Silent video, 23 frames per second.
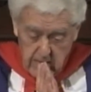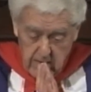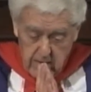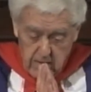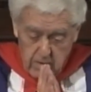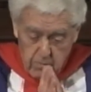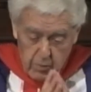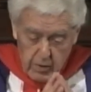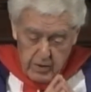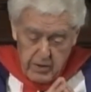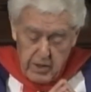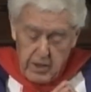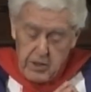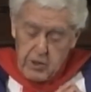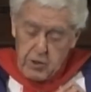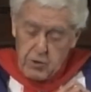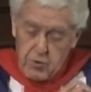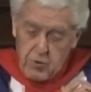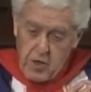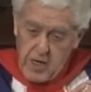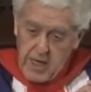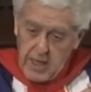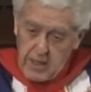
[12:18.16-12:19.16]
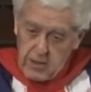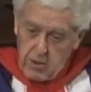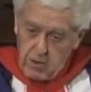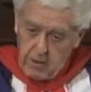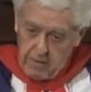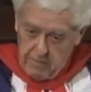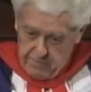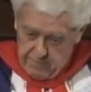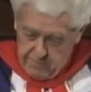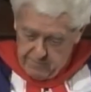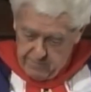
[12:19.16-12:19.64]
We need to drain
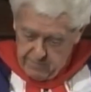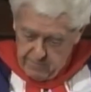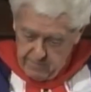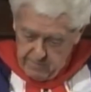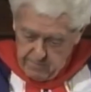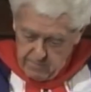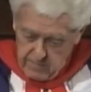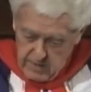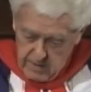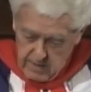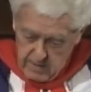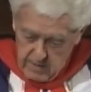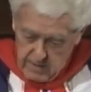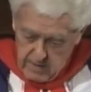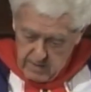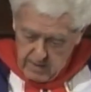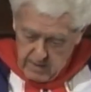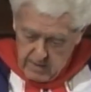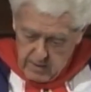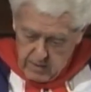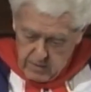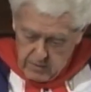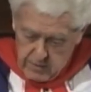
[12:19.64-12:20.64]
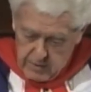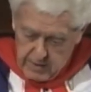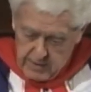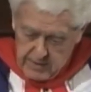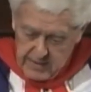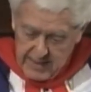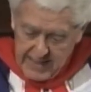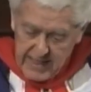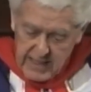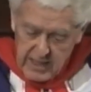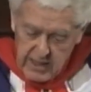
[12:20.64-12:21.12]
off the
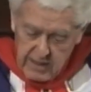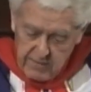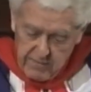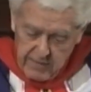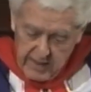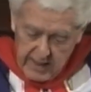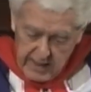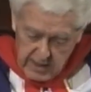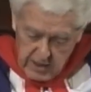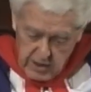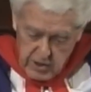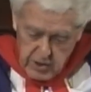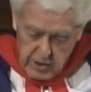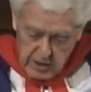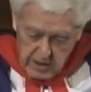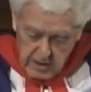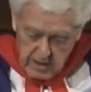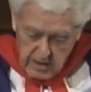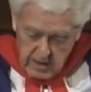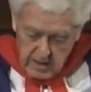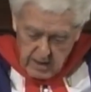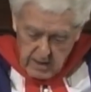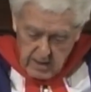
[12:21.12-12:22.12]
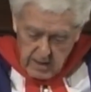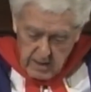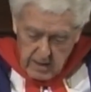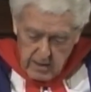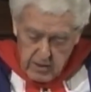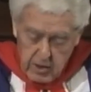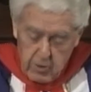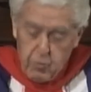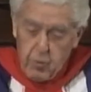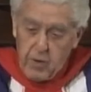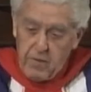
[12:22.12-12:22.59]
negative energy
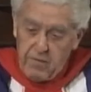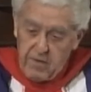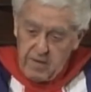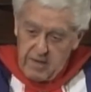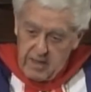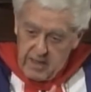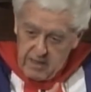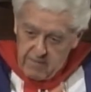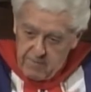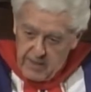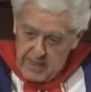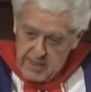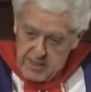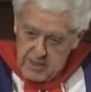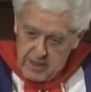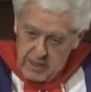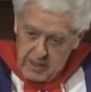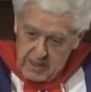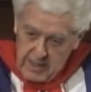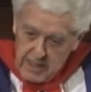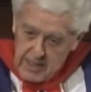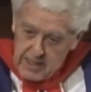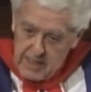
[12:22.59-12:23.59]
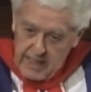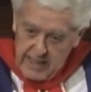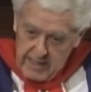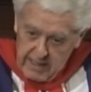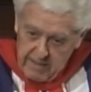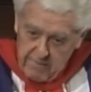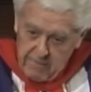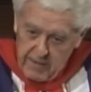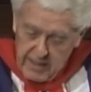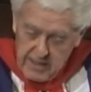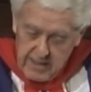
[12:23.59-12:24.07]
that we've invested in that
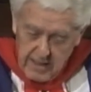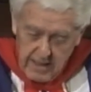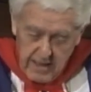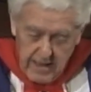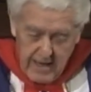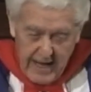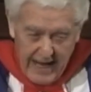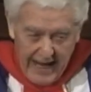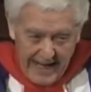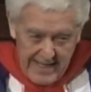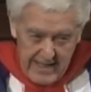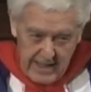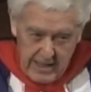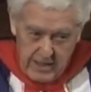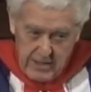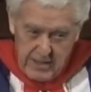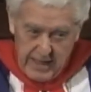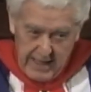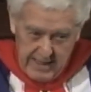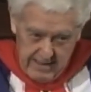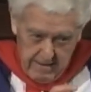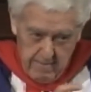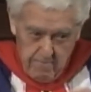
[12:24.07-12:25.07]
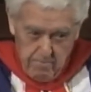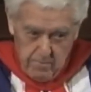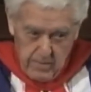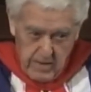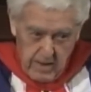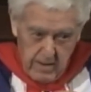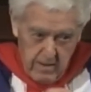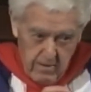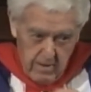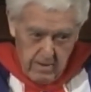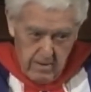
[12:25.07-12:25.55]
event and in
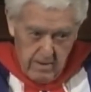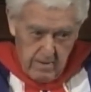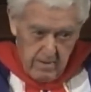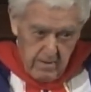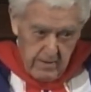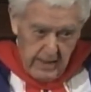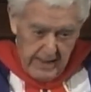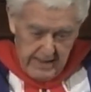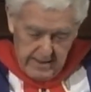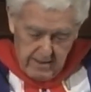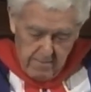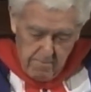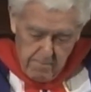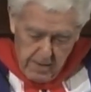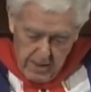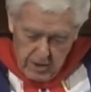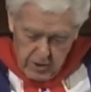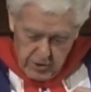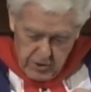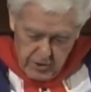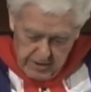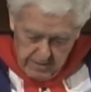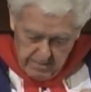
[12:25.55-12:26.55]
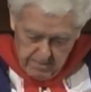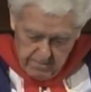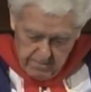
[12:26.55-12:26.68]
that compulsion.